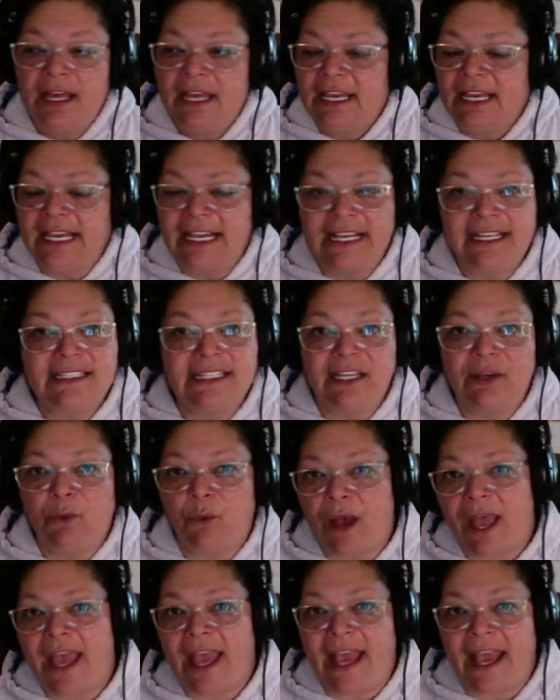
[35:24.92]
easy
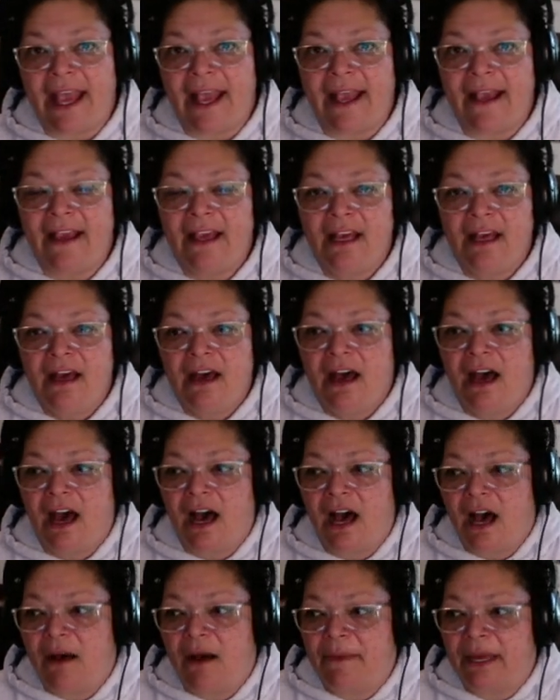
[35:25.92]
way
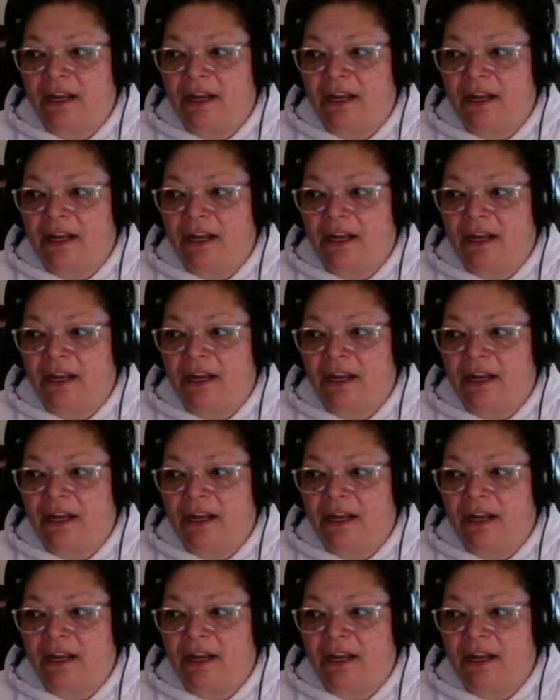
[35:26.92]
um,